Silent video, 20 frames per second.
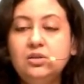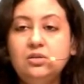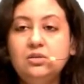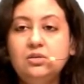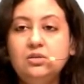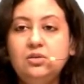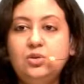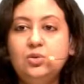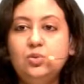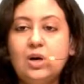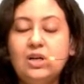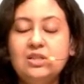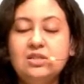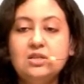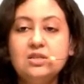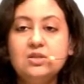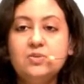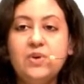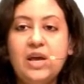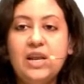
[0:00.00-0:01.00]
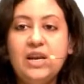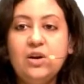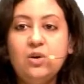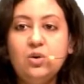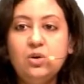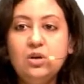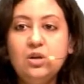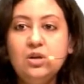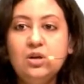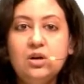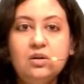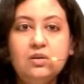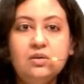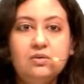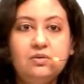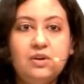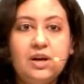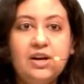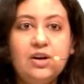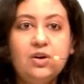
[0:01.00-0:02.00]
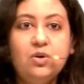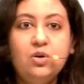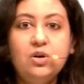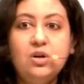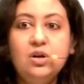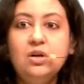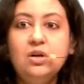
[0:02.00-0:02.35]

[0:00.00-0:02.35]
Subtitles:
Two answers. Very good. Very good.